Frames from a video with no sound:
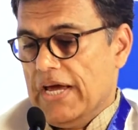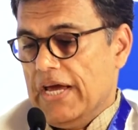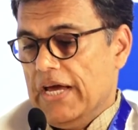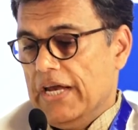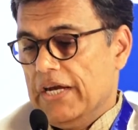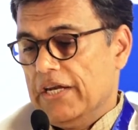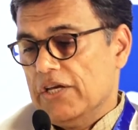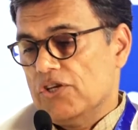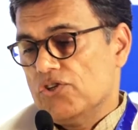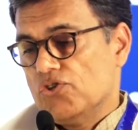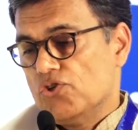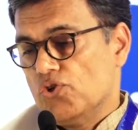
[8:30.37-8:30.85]

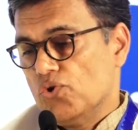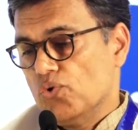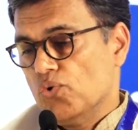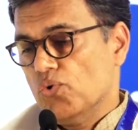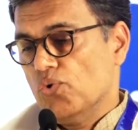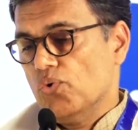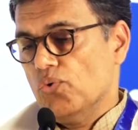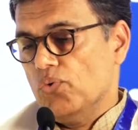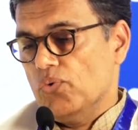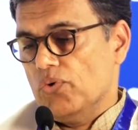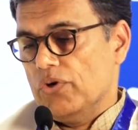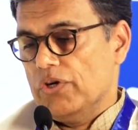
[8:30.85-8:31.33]
It is
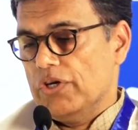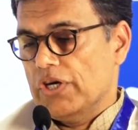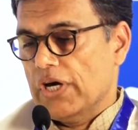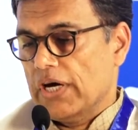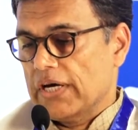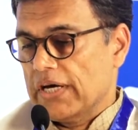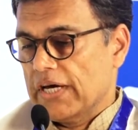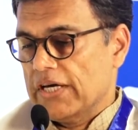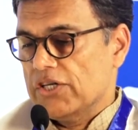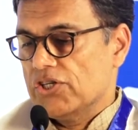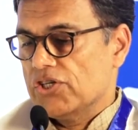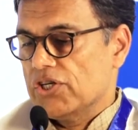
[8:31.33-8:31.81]
you,
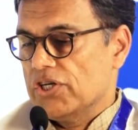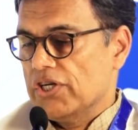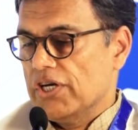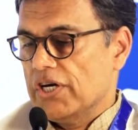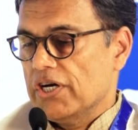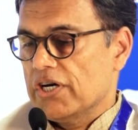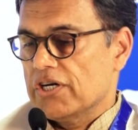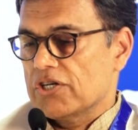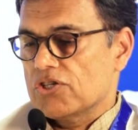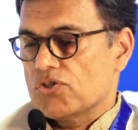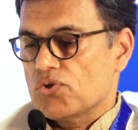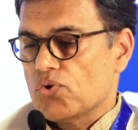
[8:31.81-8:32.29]
young
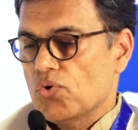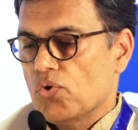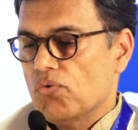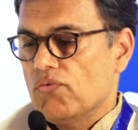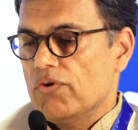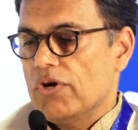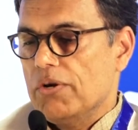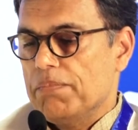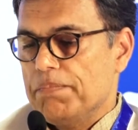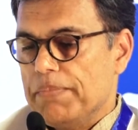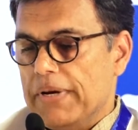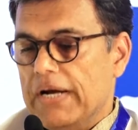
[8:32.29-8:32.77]
engineers, who
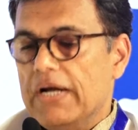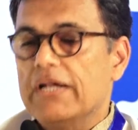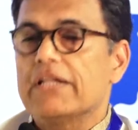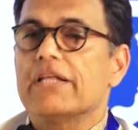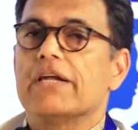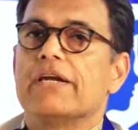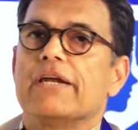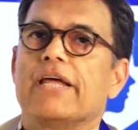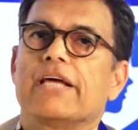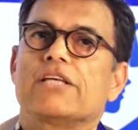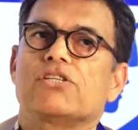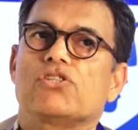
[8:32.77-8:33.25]
will build
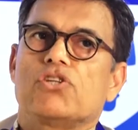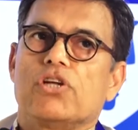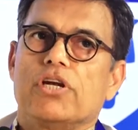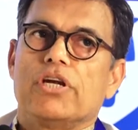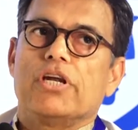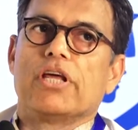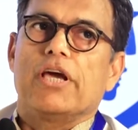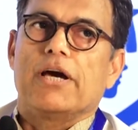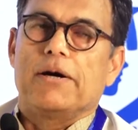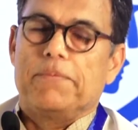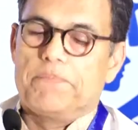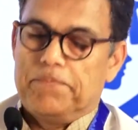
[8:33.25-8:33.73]
the next
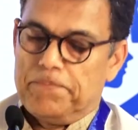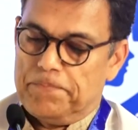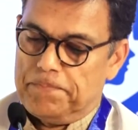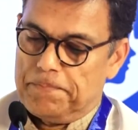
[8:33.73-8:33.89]
India.